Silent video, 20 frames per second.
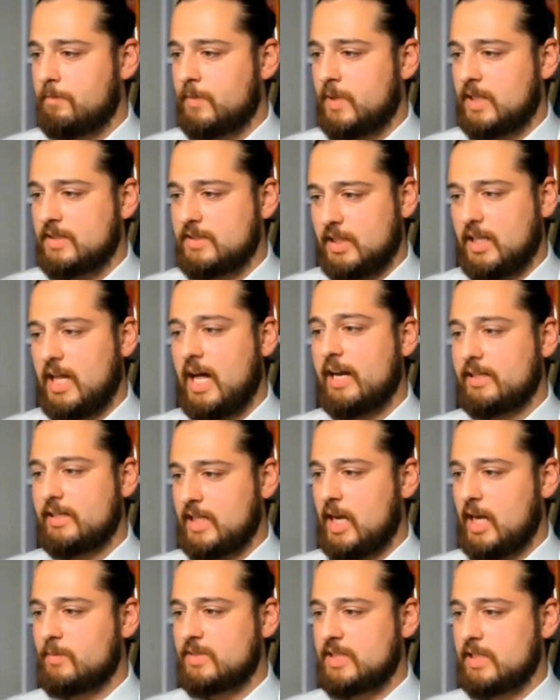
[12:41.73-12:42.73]
Because a lot of
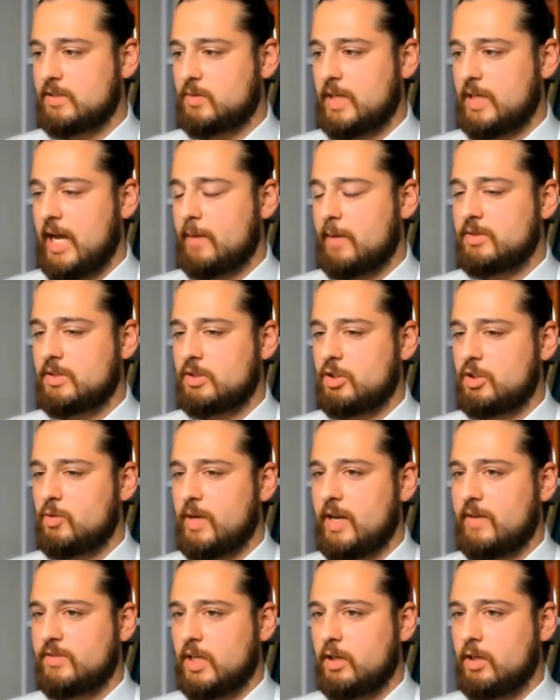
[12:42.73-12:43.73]
times that's what happens too.
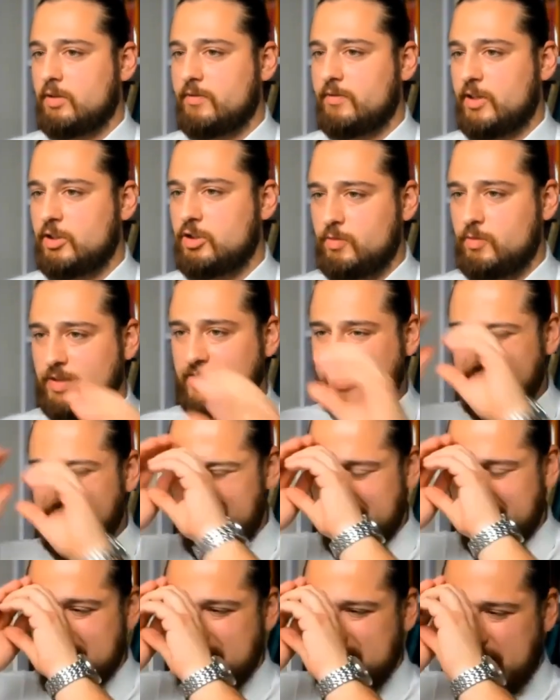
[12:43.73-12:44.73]
We have tunnel vision. We
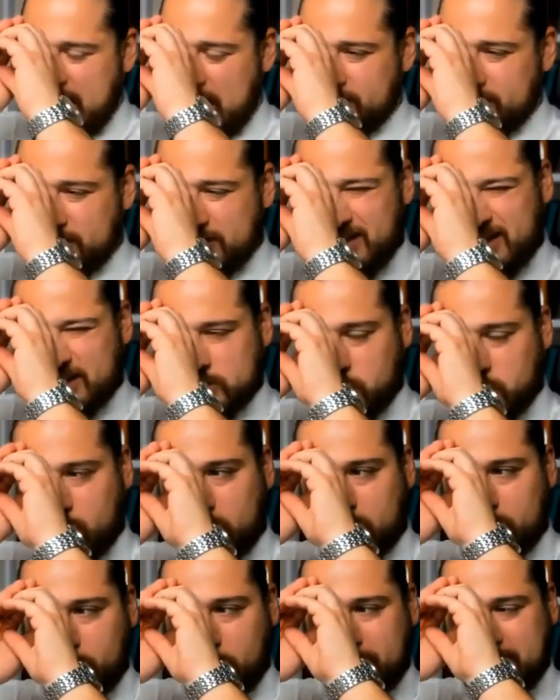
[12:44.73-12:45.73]
say everything is
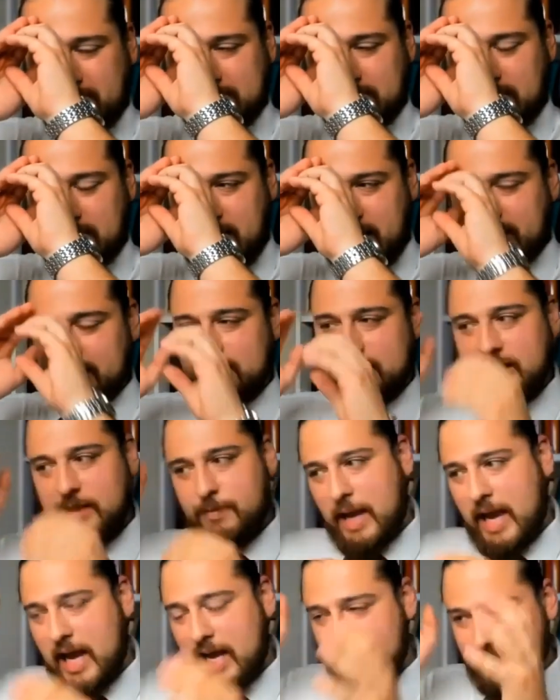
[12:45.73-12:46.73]
horrible because I can't see
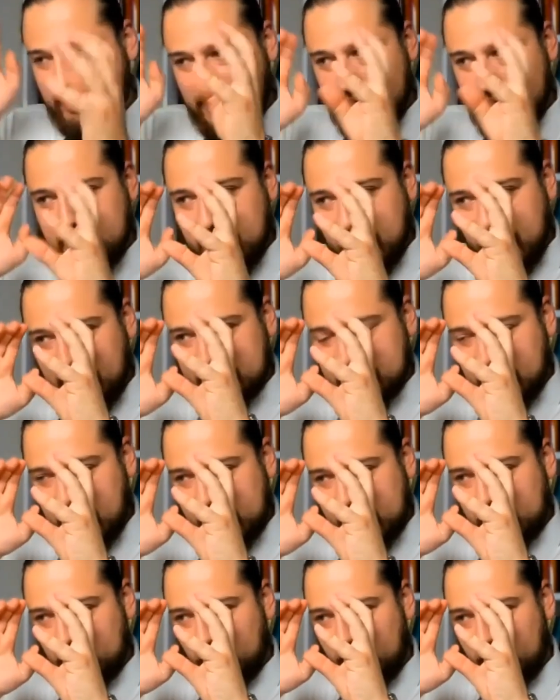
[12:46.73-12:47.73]
past
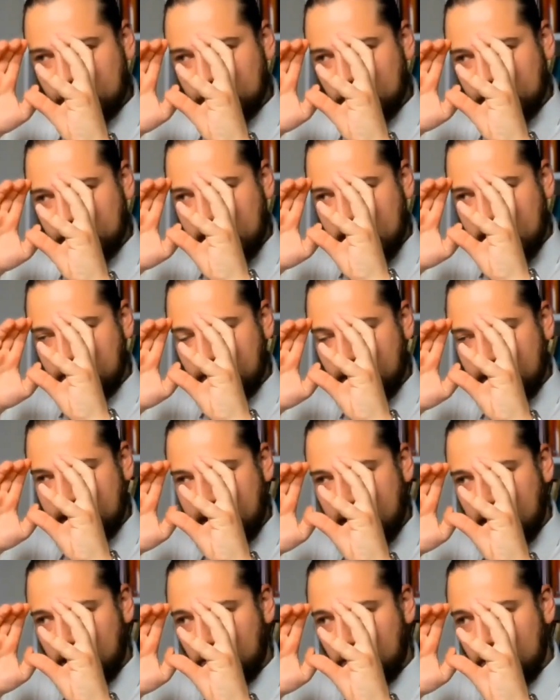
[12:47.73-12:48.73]
exactly what I'm looking at right
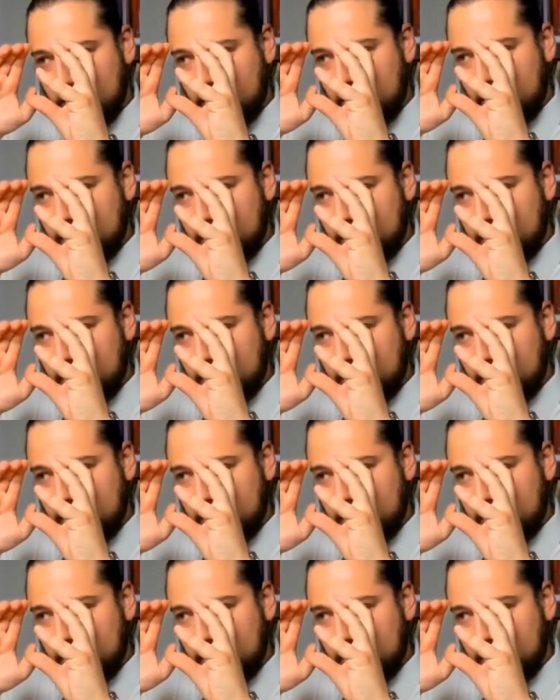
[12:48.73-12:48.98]
now.